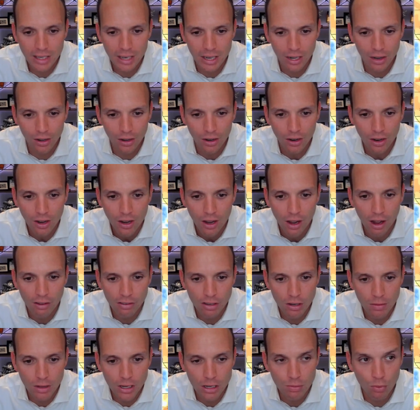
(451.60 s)
here of
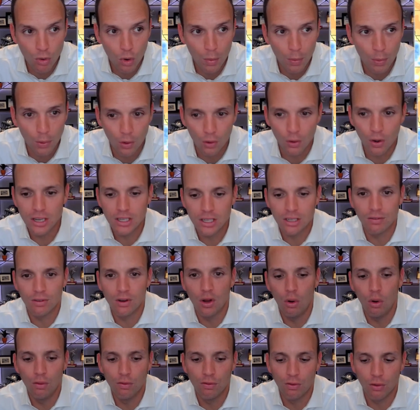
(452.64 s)
some of these more progressive
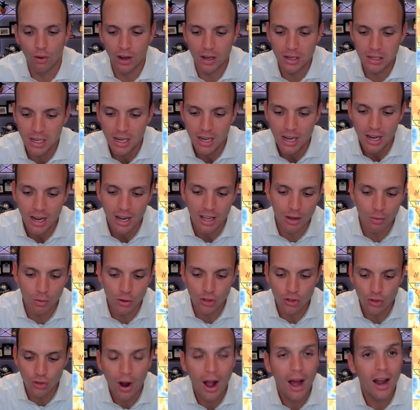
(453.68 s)
cold fronts that
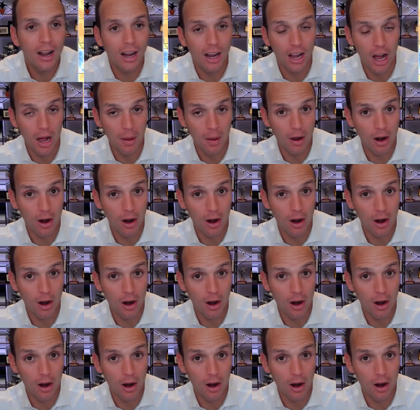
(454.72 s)
would try to come